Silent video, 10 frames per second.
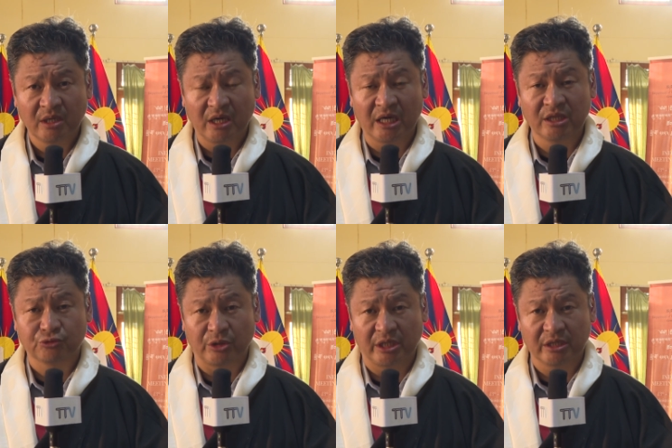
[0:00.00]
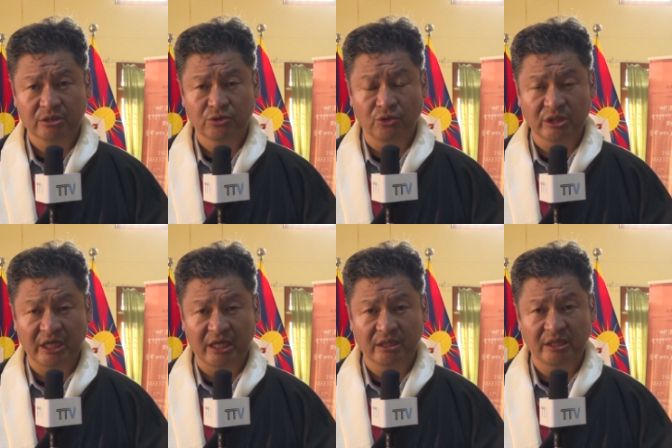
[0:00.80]
and the training so
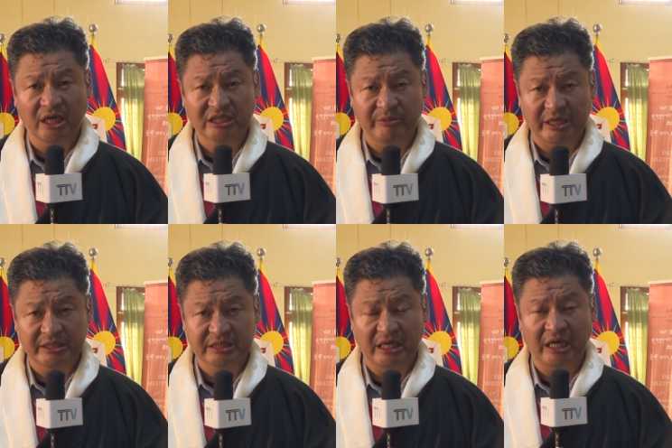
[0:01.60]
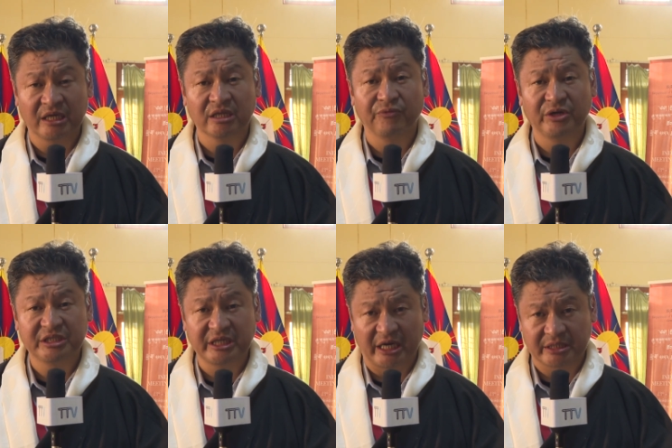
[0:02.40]
that the young Tibetans and the
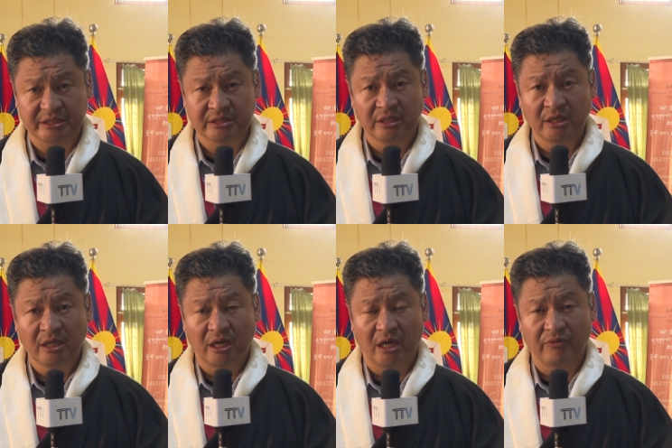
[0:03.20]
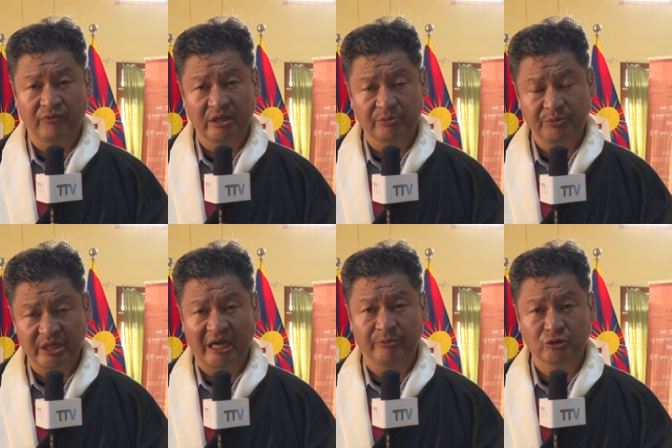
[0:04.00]
V-TAGs will
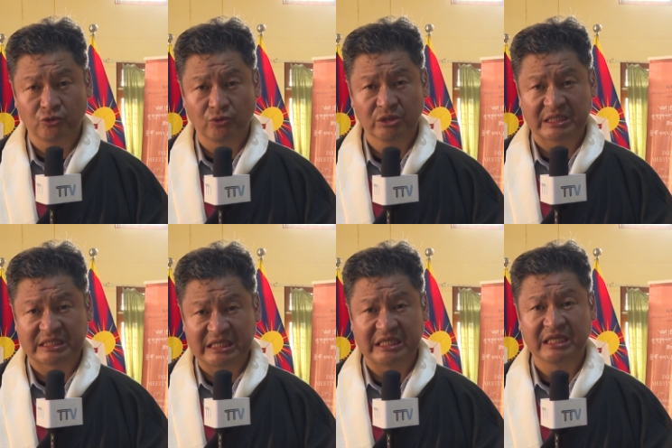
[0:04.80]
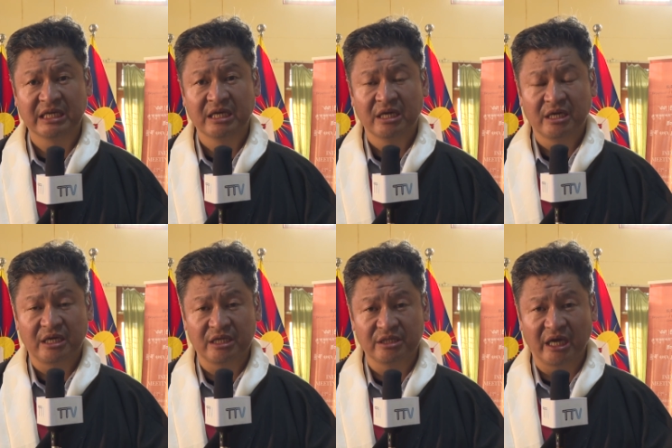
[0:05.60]
be able to succeed
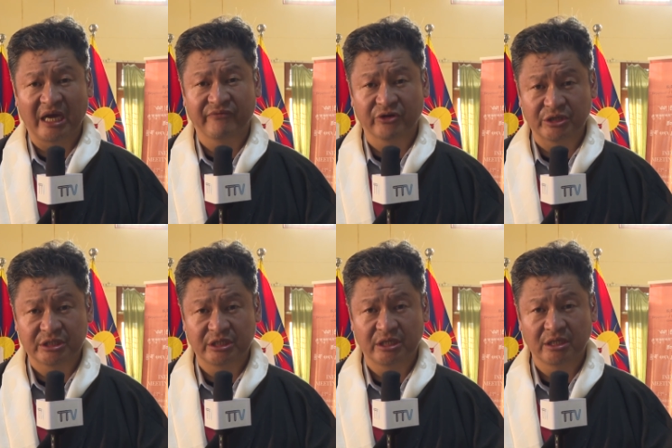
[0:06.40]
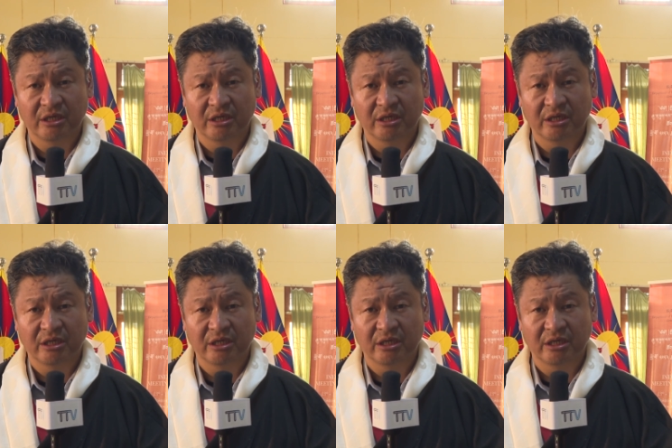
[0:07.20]
in their advocacy